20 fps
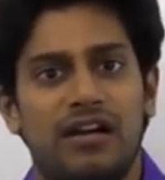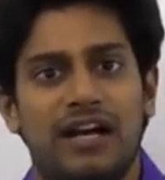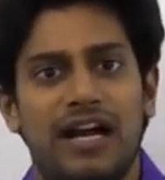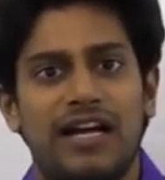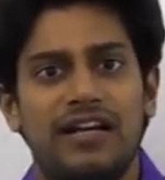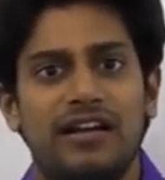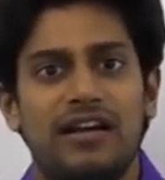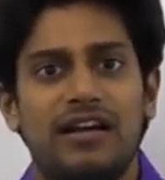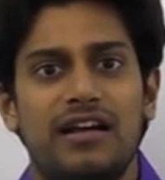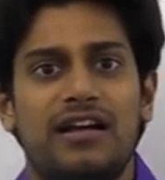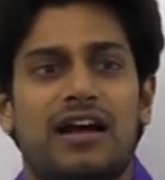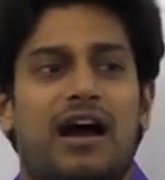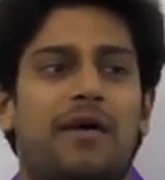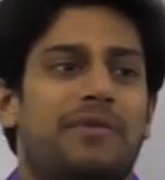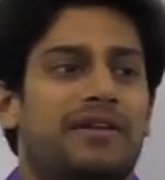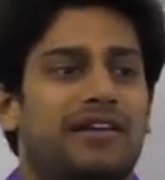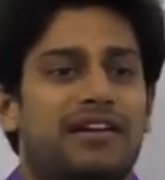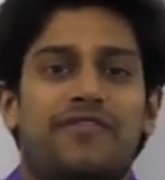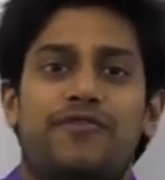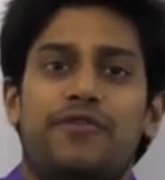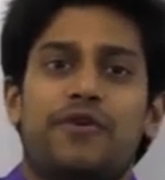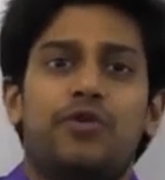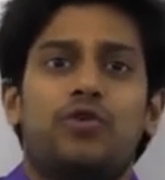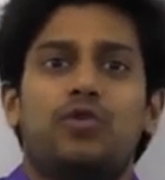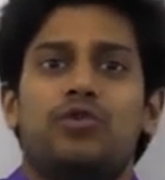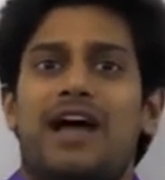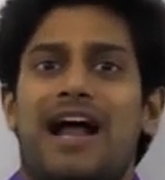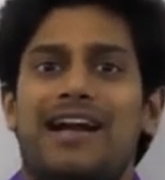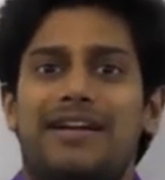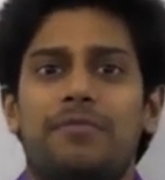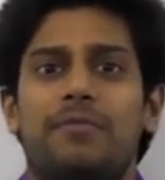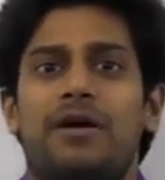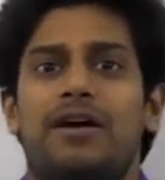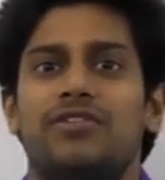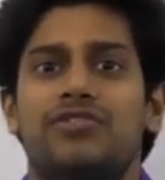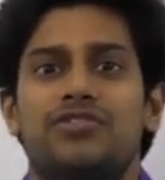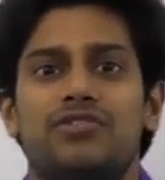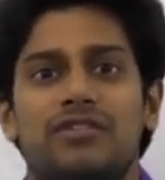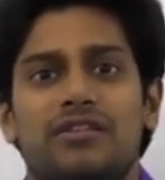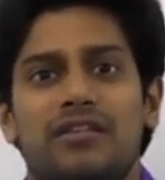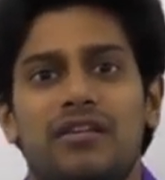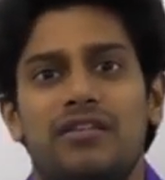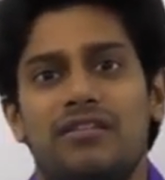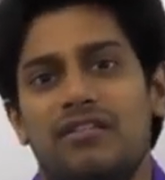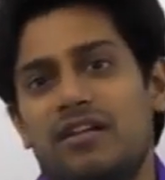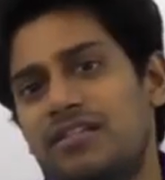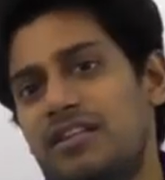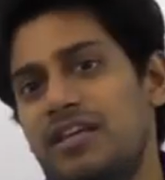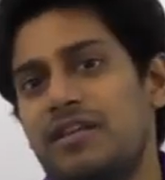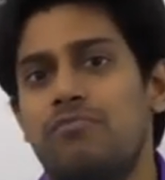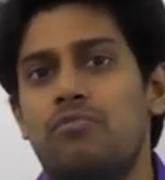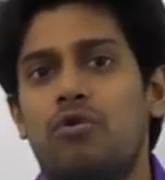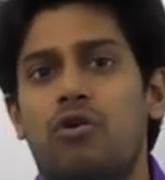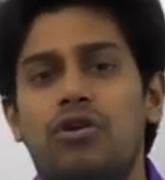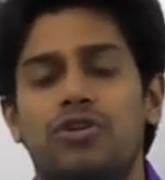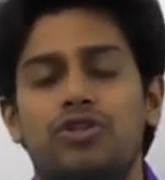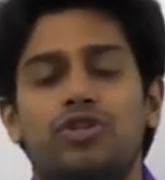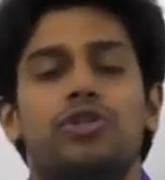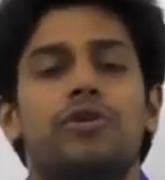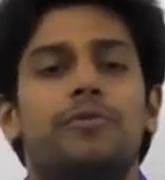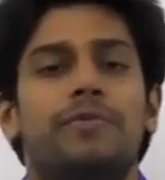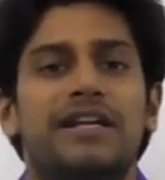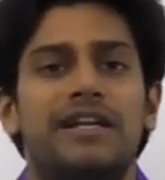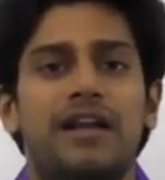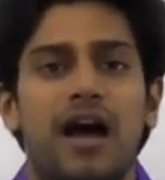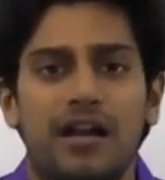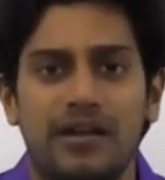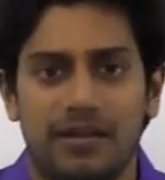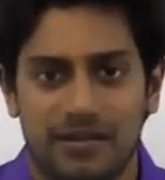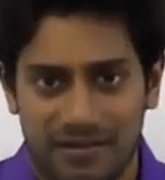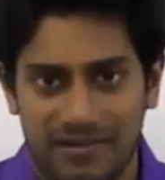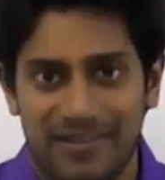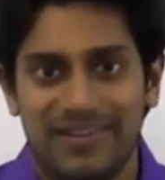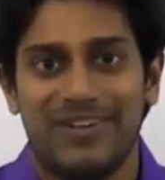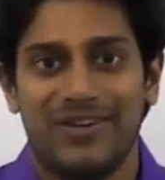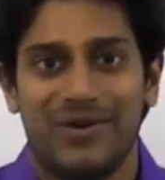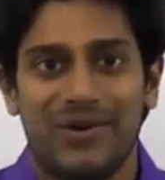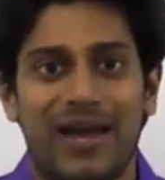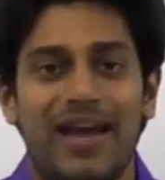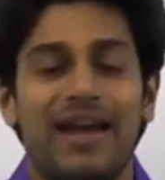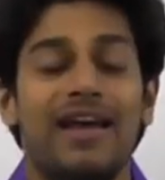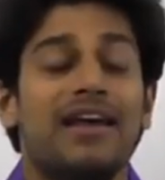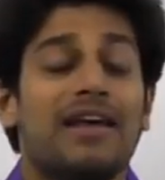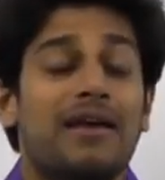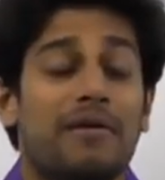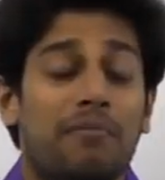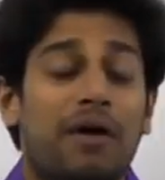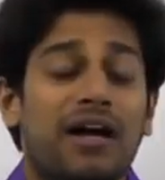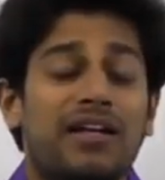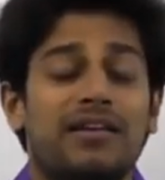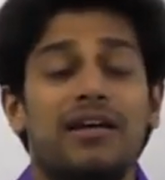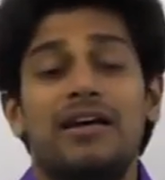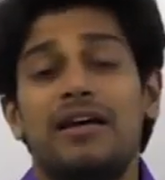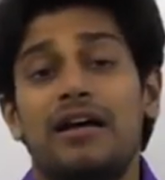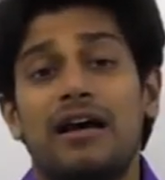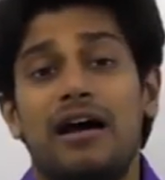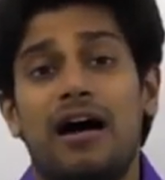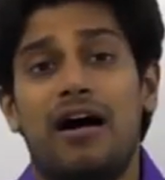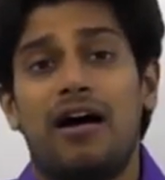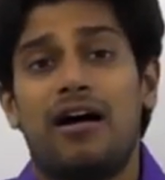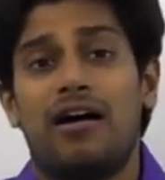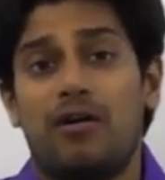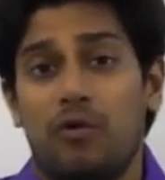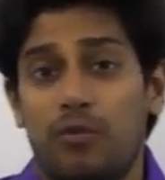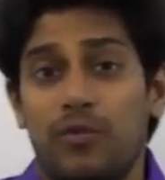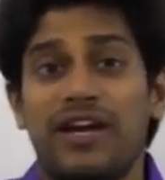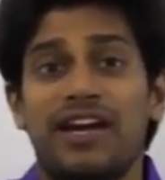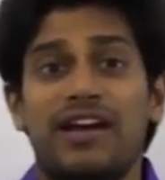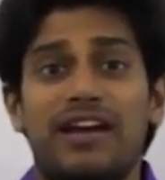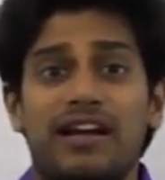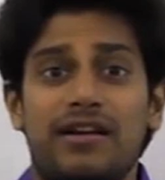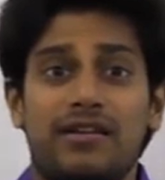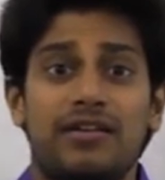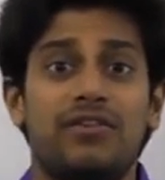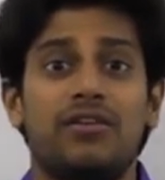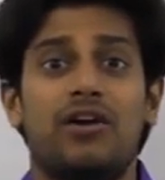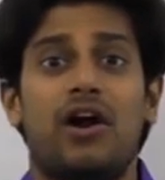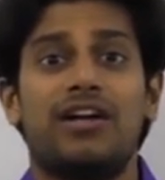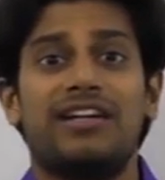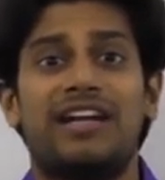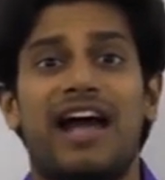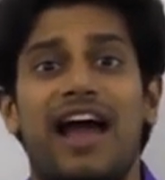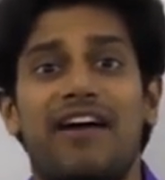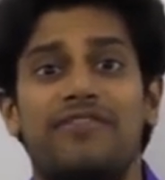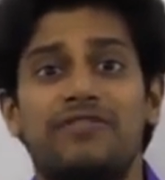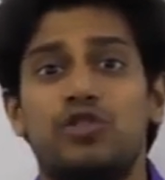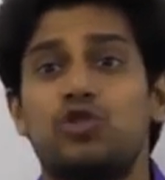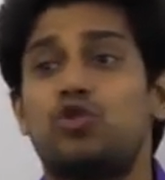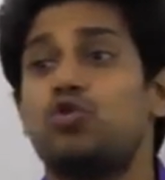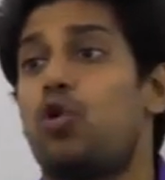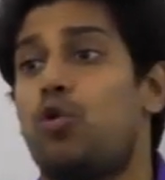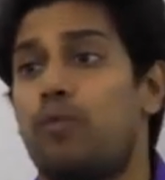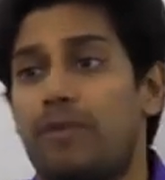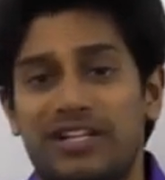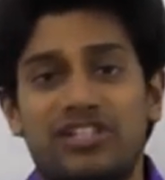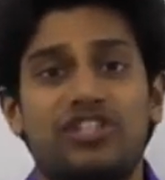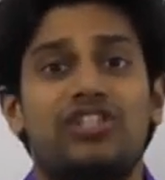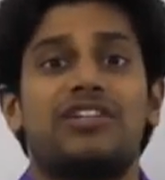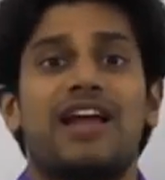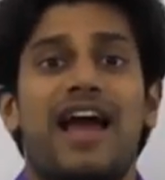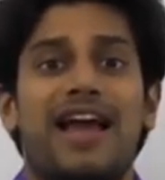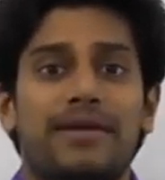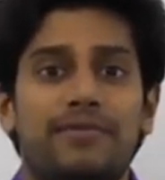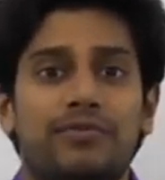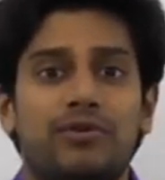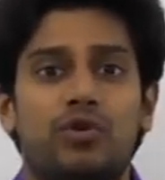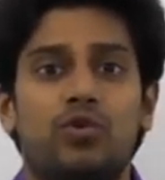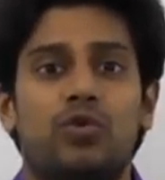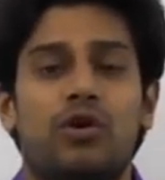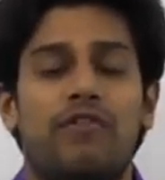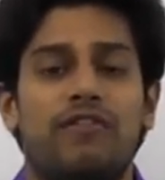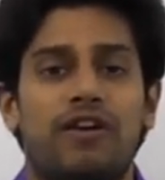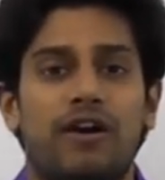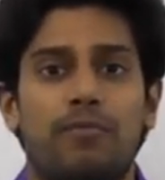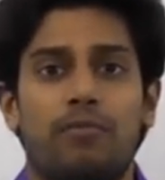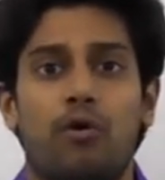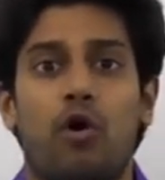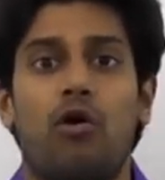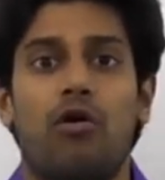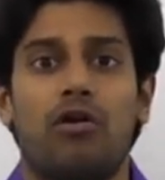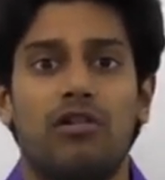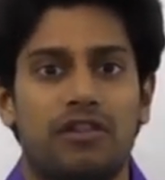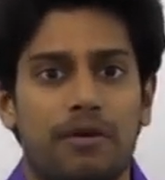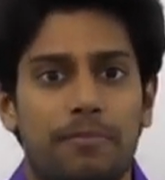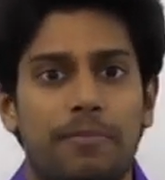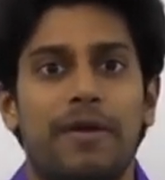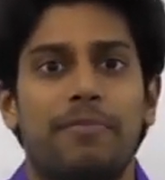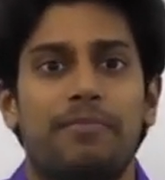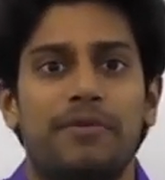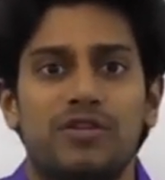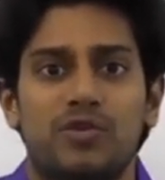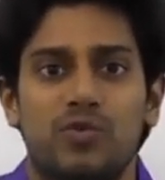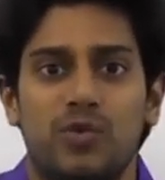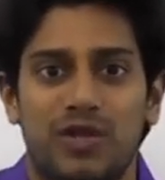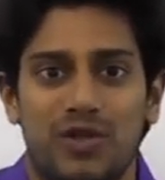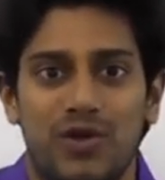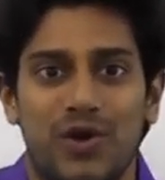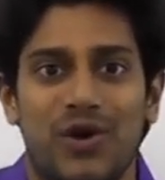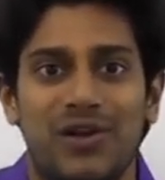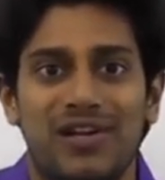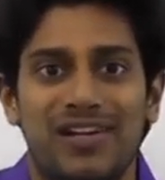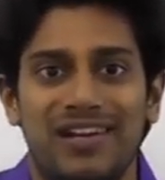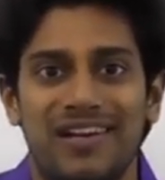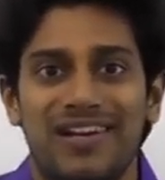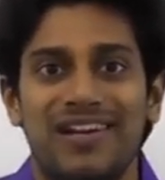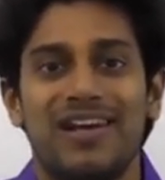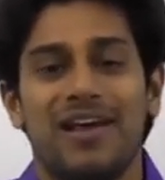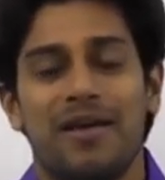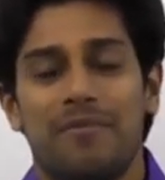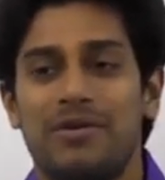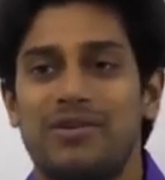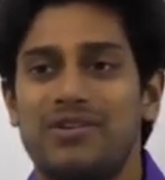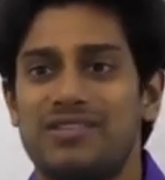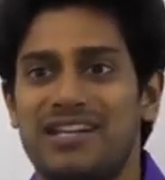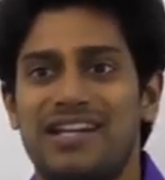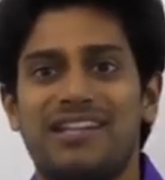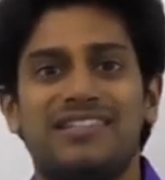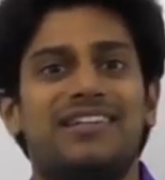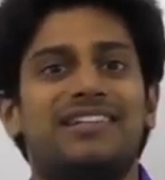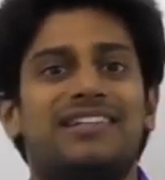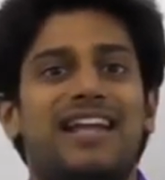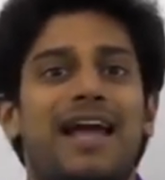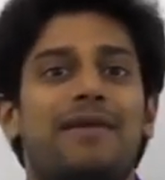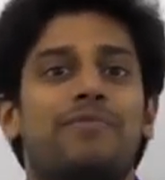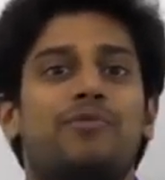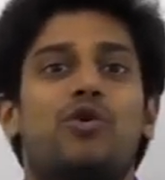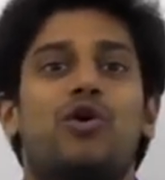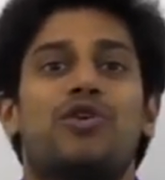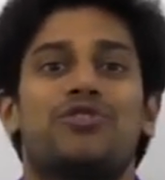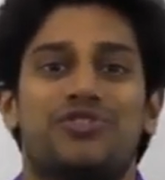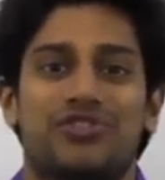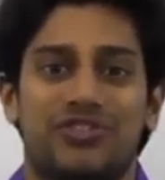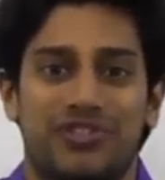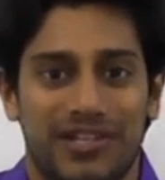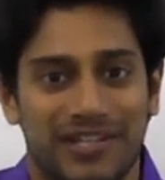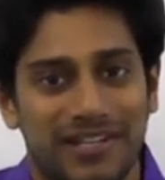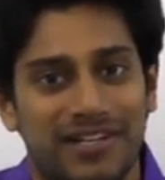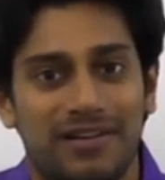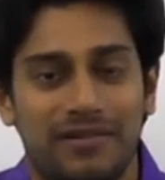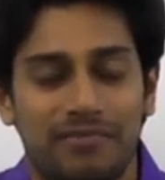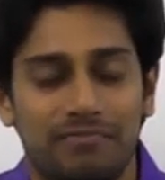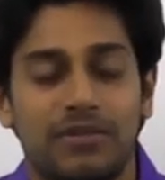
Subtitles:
Right? I mean, if you do that much, nothing more should be done. Okay, but we do not have so much time to cover up all the papers with you all because there is a time constraint.